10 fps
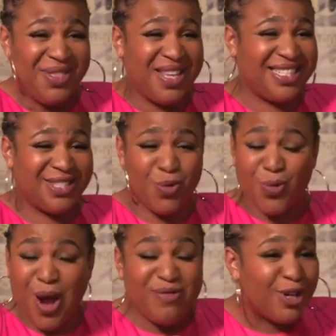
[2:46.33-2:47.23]
This is a
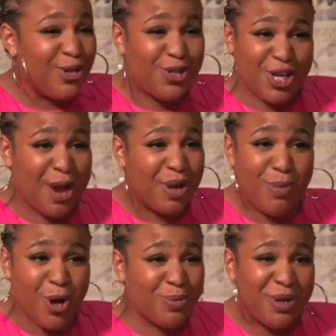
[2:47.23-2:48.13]
revolutionary
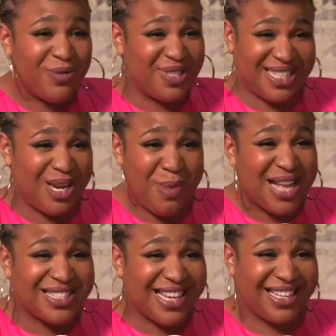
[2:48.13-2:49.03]
moment for
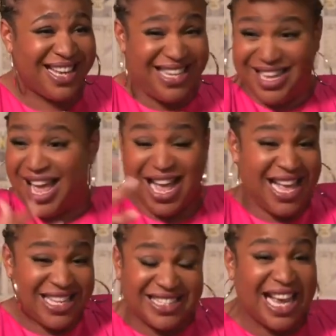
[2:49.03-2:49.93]
cinematic and